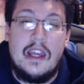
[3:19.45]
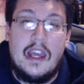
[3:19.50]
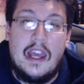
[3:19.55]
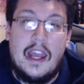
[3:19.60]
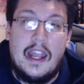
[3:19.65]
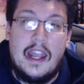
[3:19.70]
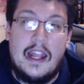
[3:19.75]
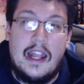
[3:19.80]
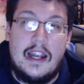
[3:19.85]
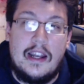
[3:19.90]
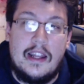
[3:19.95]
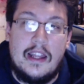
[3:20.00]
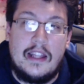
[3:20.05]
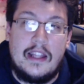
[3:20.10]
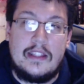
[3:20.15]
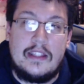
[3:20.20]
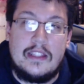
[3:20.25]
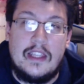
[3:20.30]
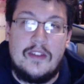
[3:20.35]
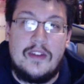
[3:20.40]
and
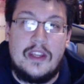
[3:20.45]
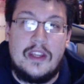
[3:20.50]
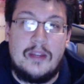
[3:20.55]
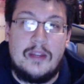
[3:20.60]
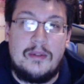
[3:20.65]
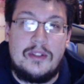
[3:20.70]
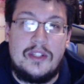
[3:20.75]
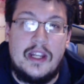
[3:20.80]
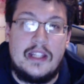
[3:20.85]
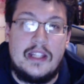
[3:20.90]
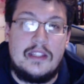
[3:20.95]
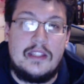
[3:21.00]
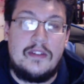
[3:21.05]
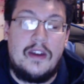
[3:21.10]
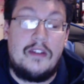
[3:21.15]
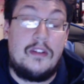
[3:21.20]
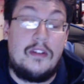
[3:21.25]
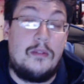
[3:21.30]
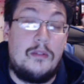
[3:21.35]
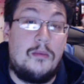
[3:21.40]
it's giving him a chance of
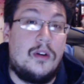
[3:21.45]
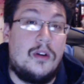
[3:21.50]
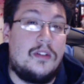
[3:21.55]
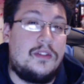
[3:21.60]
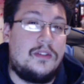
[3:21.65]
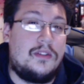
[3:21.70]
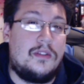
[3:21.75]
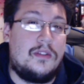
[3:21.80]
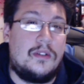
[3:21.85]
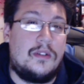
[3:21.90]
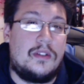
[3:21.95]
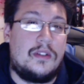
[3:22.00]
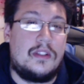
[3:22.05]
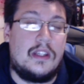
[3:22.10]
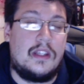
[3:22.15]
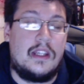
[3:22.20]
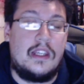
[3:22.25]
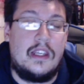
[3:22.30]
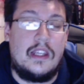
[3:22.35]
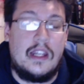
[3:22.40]
having more strokes.
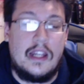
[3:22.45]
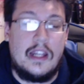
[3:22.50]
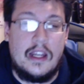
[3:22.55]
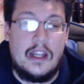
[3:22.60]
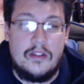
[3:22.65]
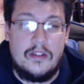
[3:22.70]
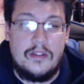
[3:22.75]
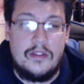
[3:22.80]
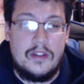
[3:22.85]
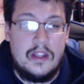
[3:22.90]
Like, he can have,